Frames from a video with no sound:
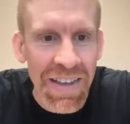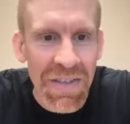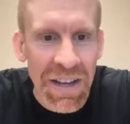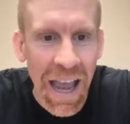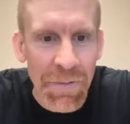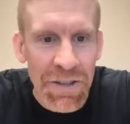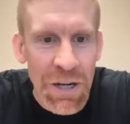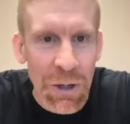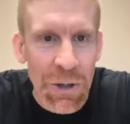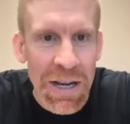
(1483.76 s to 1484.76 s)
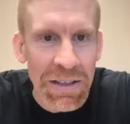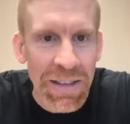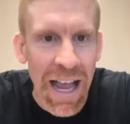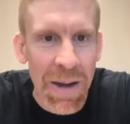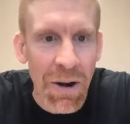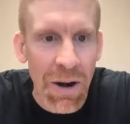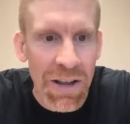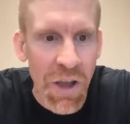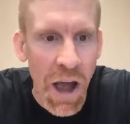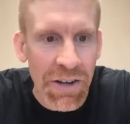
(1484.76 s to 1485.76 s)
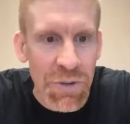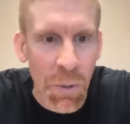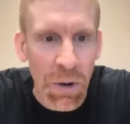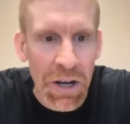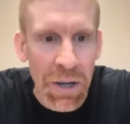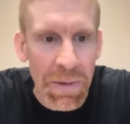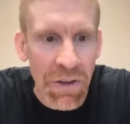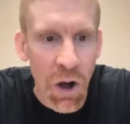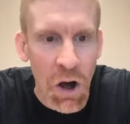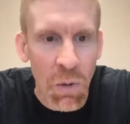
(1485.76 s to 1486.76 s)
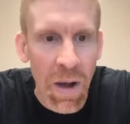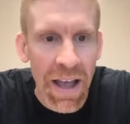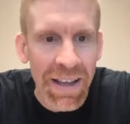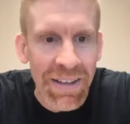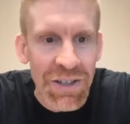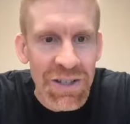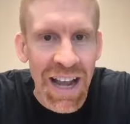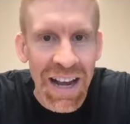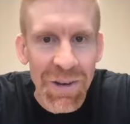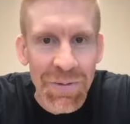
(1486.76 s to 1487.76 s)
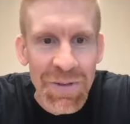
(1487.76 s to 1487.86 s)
and the cafeteria and the library and the auditorium and the hallway, and just kind of